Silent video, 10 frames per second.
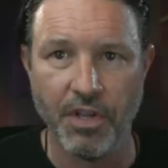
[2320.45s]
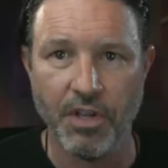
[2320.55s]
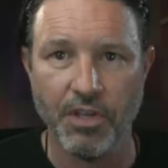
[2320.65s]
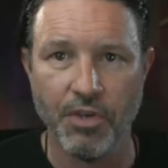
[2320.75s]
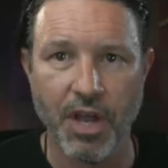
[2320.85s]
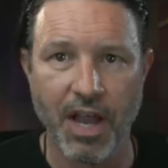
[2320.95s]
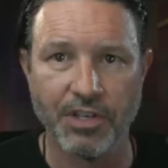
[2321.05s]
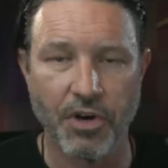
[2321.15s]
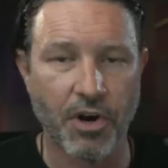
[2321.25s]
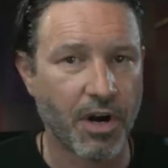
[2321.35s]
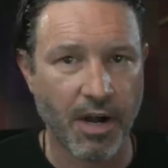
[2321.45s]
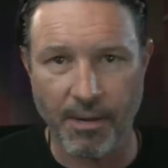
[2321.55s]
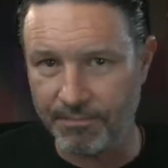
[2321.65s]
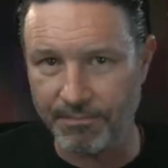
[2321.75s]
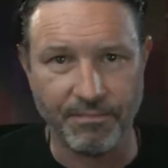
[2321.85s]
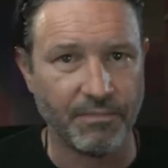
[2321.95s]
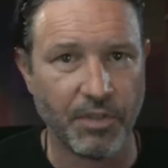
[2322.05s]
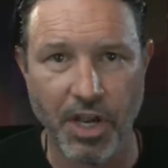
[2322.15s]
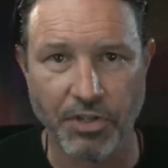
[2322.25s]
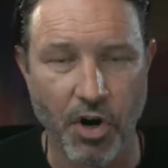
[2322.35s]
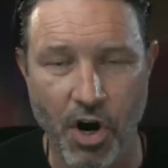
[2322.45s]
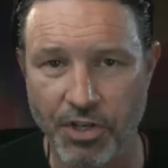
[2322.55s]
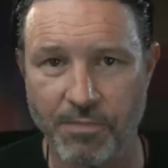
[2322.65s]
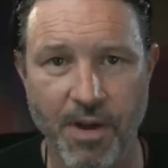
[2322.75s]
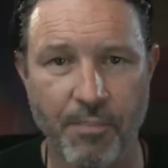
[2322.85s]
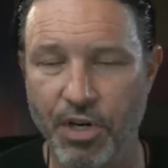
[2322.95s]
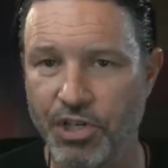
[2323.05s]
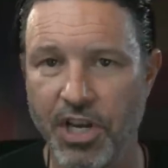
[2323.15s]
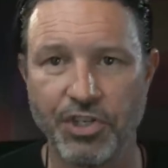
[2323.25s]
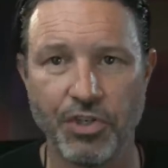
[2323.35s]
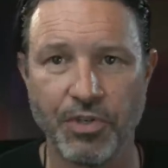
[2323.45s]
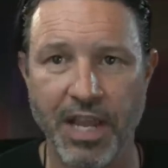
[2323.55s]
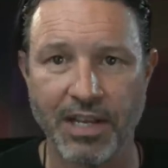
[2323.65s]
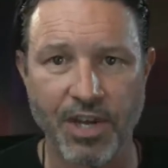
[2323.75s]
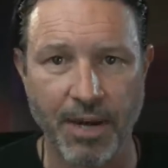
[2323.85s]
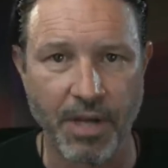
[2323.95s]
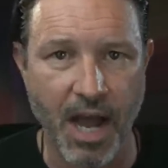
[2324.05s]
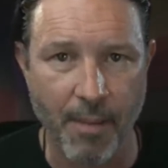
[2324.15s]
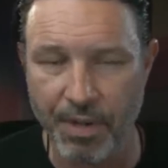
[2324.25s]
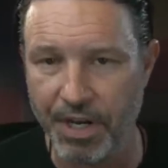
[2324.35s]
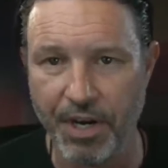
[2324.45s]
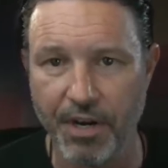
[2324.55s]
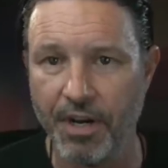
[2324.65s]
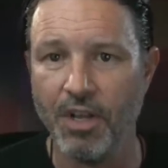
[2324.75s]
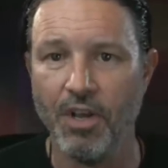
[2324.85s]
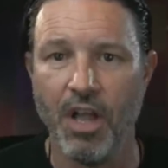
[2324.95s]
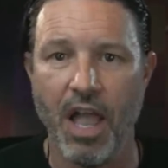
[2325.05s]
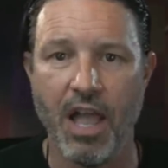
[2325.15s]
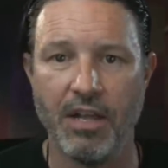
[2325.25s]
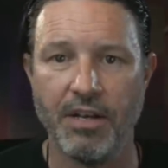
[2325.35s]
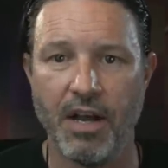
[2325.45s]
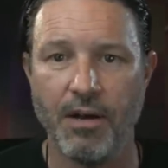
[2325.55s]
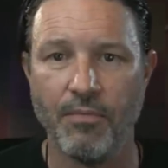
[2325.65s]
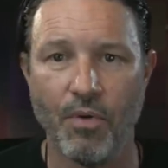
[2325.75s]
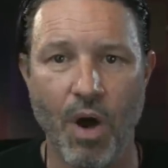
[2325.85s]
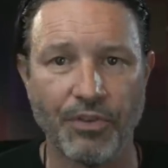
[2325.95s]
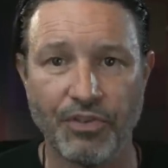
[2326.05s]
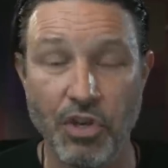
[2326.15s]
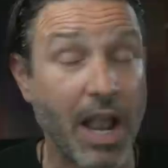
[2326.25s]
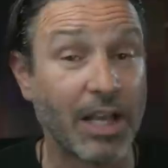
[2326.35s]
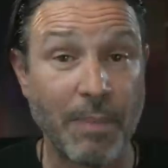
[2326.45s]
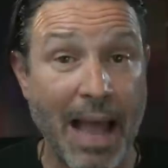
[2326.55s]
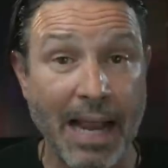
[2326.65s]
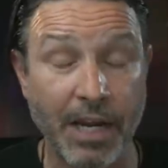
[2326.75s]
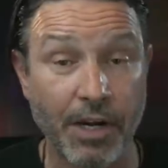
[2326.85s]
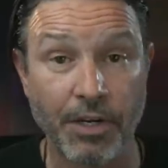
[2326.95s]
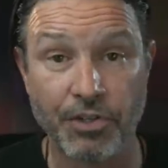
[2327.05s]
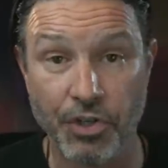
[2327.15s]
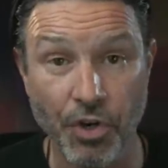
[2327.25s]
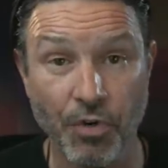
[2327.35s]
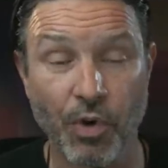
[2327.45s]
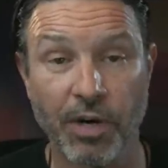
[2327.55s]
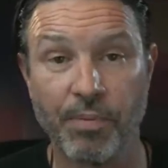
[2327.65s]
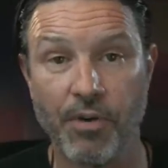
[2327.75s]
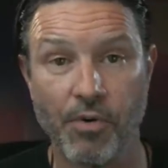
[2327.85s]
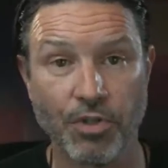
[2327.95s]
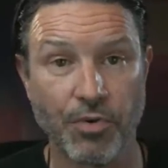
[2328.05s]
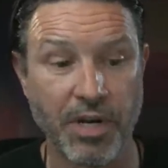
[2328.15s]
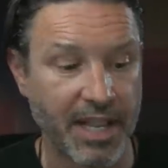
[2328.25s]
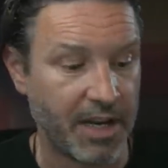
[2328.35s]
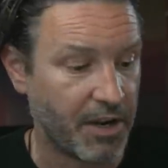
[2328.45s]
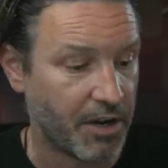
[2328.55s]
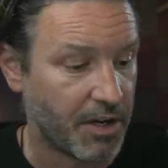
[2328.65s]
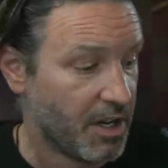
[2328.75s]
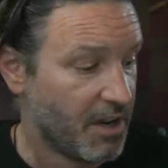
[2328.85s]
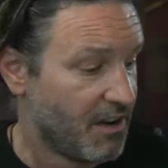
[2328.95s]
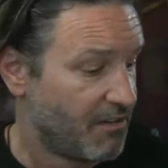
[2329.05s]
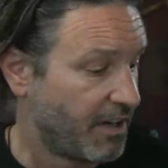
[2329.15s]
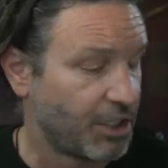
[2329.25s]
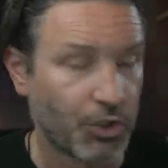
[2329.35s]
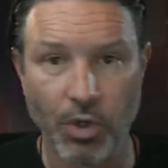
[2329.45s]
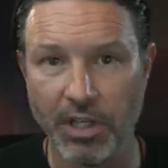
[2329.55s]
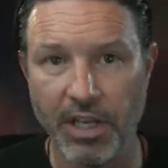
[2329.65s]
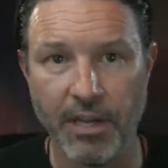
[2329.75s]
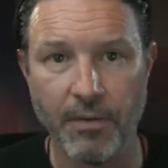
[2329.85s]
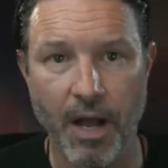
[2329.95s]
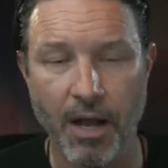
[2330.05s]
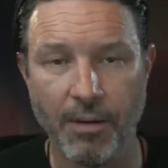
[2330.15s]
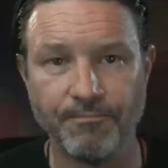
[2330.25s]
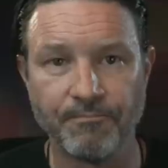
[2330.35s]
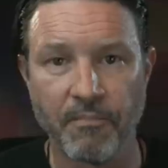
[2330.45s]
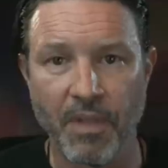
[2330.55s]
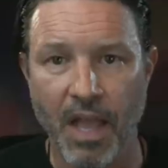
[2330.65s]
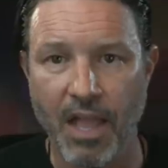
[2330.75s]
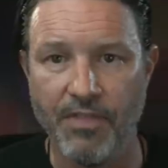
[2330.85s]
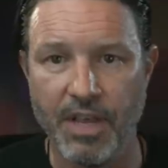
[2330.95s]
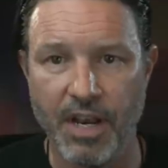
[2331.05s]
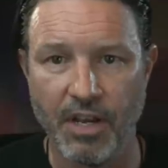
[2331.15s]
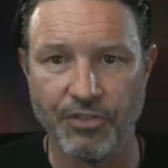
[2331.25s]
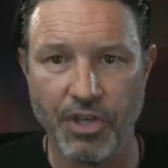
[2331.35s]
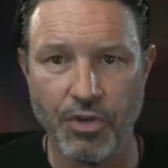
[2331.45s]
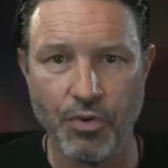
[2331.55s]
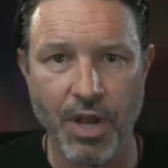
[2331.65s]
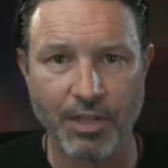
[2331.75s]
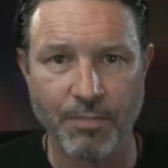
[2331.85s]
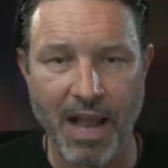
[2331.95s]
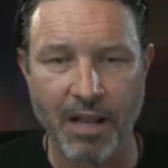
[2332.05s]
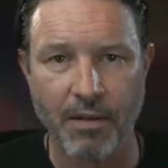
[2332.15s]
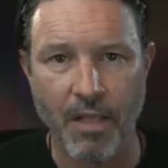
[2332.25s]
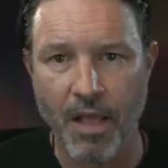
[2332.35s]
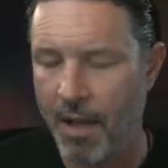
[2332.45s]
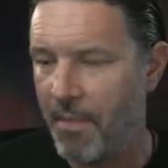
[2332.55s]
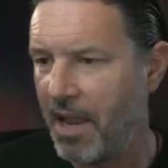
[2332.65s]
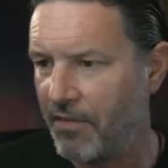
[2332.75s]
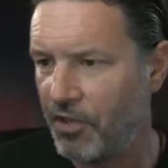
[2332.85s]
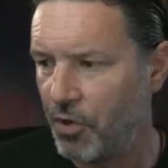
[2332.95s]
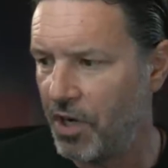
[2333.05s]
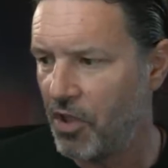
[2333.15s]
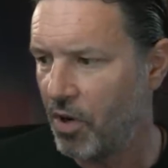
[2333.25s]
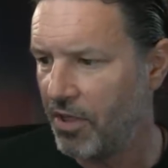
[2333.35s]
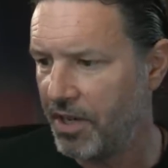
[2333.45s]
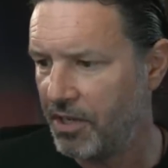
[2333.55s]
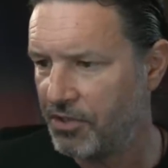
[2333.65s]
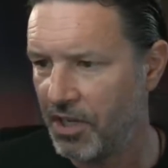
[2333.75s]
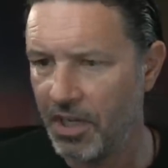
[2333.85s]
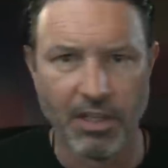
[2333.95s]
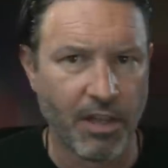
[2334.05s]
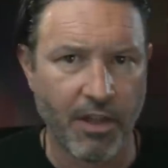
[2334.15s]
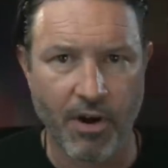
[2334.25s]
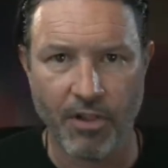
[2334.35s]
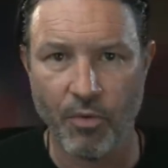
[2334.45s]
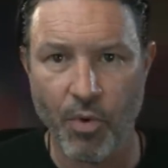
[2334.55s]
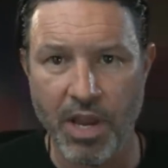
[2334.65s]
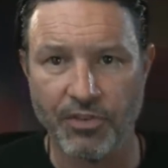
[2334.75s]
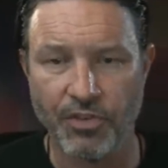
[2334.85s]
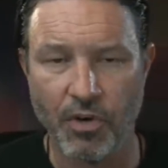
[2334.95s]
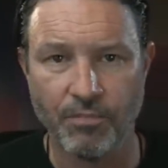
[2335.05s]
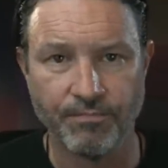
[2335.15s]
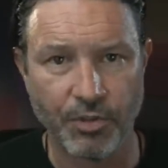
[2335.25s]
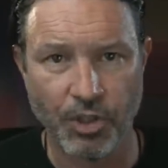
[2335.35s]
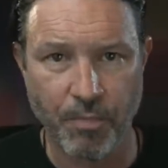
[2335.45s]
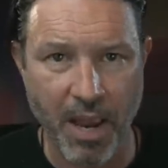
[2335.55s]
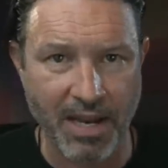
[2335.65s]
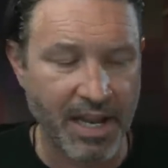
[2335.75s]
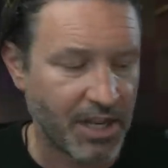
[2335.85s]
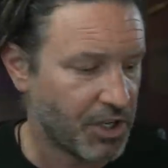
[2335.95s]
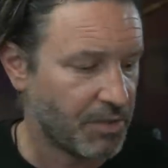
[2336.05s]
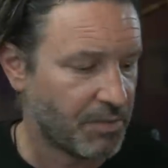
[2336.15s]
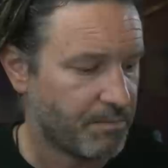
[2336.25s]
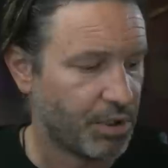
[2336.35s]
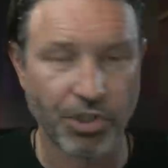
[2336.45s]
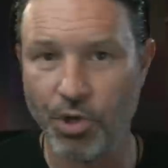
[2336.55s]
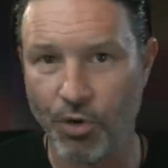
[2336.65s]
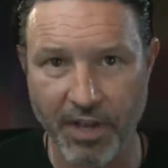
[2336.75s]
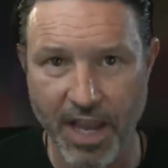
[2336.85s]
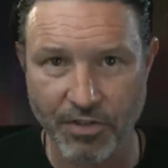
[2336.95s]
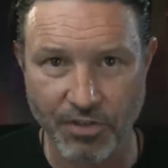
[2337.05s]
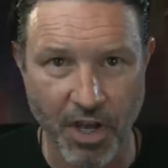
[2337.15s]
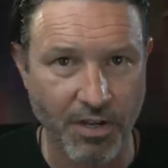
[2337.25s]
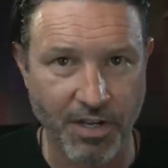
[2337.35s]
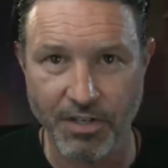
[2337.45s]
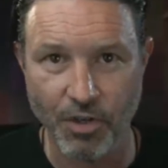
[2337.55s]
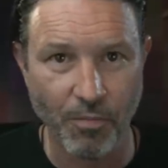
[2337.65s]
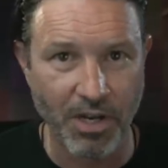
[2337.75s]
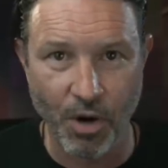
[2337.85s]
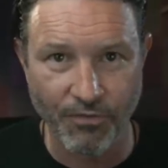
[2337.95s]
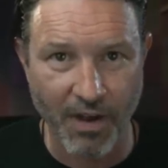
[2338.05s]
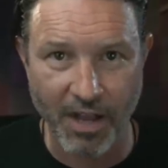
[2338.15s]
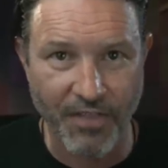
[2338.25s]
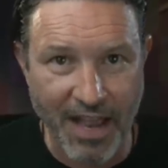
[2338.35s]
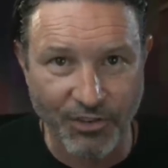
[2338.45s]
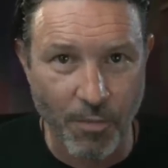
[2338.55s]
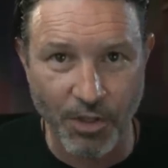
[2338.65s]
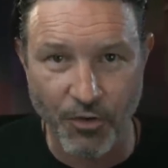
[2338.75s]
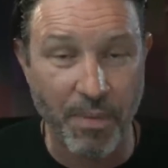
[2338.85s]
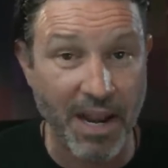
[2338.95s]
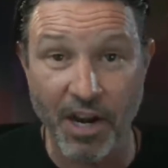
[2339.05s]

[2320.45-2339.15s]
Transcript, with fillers: You guys are um, you guys are awesome. I appreciate you taking time to hop in here, and um, I'll see you guys back here soon. We're going to pray the Rosary again here very shortly, um, and then I'll see you guys back. I may even do another one of these later on in the week. So just pay attention, put your notifications on, and you'll be notified. Thanks so much for being here.